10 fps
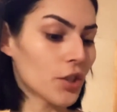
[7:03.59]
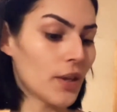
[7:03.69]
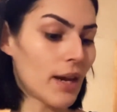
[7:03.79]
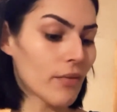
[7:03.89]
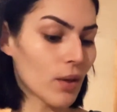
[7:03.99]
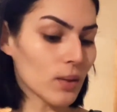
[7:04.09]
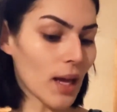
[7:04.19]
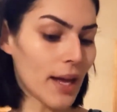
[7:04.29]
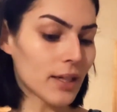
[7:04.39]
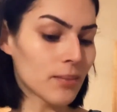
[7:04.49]
you have those
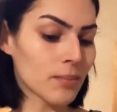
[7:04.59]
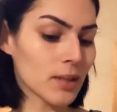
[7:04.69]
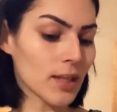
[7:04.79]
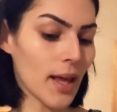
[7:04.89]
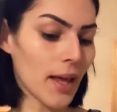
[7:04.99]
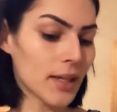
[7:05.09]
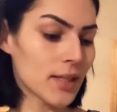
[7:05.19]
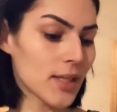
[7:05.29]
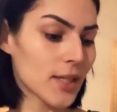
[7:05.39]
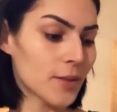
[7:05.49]
items and